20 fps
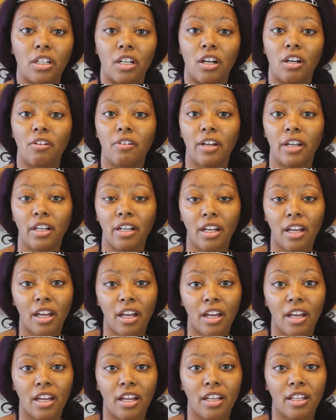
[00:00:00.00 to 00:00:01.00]
Alright,
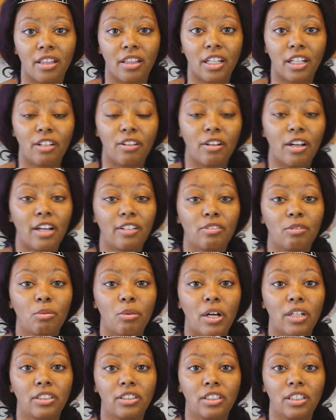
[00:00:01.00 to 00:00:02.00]
and thank you guys for
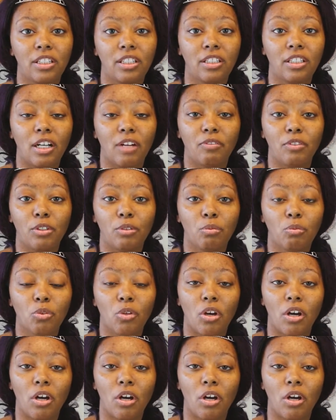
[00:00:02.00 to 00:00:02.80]
watching. Love you.